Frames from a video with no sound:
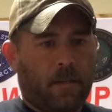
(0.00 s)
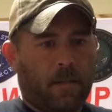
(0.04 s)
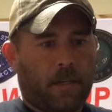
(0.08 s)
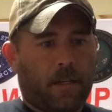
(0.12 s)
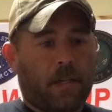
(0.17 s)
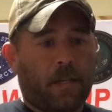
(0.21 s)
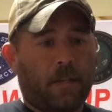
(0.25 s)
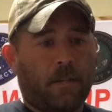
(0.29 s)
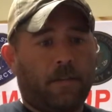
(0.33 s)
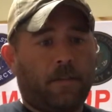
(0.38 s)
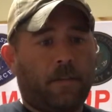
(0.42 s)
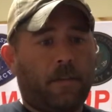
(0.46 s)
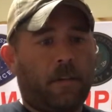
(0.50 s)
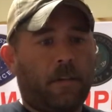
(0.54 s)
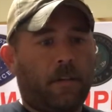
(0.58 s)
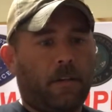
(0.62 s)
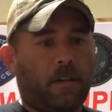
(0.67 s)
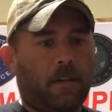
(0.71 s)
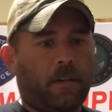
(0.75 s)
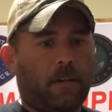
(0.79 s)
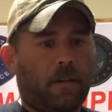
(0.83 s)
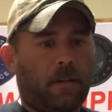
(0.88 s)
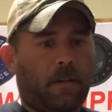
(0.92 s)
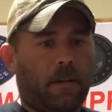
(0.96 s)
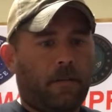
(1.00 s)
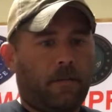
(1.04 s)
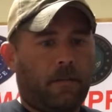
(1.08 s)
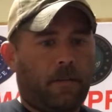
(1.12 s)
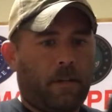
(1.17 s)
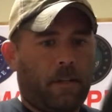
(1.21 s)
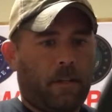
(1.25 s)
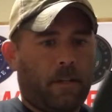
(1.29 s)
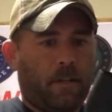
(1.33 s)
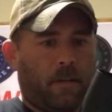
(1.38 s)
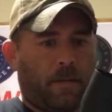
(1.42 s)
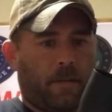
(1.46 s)
guys, if any of y'all have
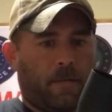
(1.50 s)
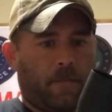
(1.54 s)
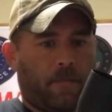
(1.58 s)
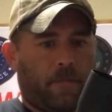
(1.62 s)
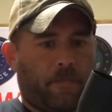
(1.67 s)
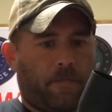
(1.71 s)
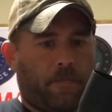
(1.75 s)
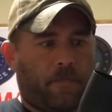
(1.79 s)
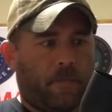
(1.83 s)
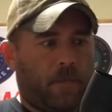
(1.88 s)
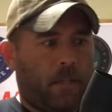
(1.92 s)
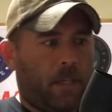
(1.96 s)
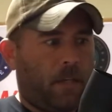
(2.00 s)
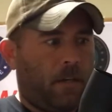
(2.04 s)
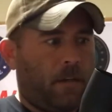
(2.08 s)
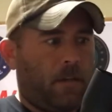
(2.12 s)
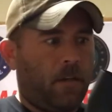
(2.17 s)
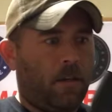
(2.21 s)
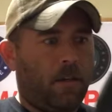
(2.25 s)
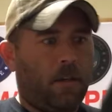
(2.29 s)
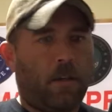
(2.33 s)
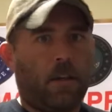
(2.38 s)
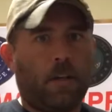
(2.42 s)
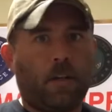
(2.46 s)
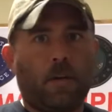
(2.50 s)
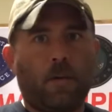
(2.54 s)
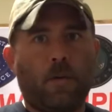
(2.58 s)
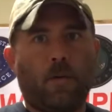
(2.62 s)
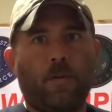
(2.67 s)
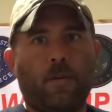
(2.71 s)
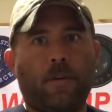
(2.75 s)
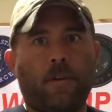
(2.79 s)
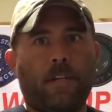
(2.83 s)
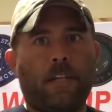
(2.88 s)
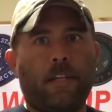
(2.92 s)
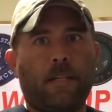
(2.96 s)
any, you know,
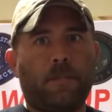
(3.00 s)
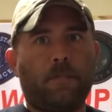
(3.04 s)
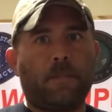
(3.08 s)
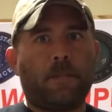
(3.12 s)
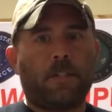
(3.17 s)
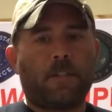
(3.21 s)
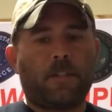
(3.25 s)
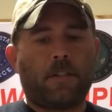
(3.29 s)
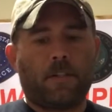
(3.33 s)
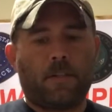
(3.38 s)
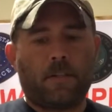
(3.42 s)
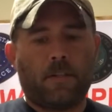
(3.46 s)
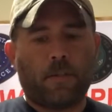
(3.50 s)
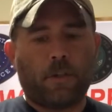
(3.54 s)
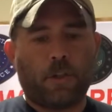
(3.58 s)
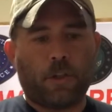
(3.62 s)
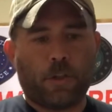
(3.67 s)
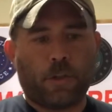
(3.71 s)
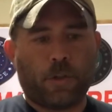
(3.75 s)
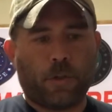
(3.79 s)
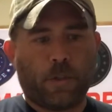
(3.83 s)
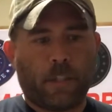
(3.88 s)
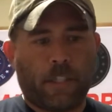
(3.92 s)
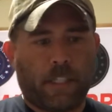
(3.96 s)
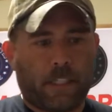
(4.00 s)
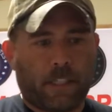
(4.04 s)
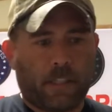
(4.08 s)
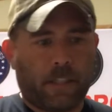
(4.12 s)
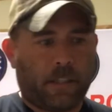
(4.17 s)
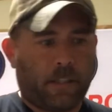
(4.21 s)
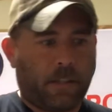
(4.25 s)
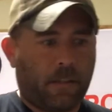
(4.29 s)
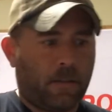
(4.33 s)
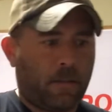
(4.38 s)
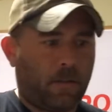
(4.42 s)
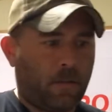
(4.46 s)
tips or
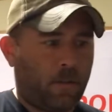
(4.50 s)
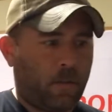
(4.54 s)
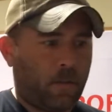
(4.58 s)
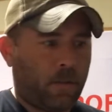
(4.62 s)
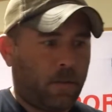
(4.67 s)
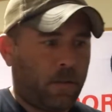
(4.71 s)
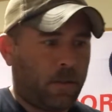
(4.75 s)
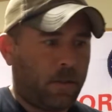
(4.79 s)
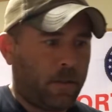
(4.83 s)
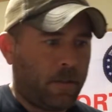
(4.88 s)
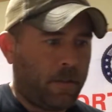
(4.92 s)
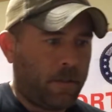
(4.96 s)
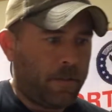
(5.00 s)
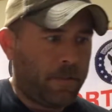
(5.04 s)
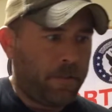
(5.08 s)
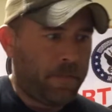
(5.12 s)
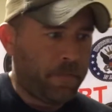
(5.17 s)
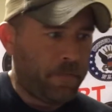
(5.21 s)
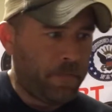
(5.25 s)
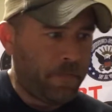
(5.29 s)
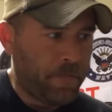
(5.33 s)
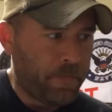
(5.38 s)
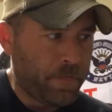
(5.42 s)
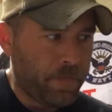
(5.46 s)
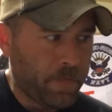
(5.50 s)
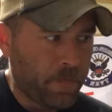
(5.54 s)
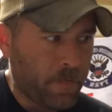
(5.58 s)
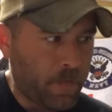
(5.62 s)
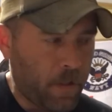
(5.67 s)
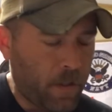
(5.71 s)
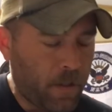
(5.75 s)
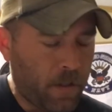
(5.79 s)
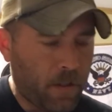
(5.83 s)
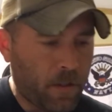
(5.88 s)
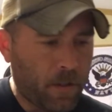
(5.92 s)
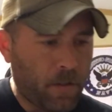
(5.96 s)
tricks or,
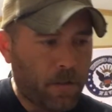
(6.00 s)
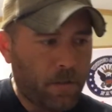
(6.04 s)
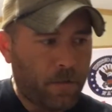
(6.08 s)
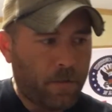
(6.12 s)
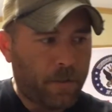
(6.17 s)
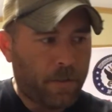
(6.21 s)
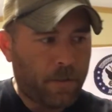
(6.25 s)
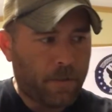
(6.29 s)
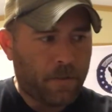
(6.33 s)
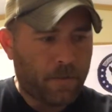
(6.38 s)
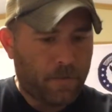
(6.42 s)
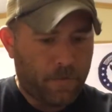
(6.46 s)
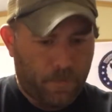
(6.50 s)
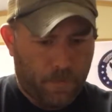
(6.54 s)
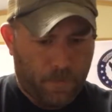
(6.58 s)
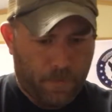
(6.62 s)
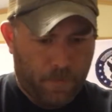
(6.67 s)
you know, just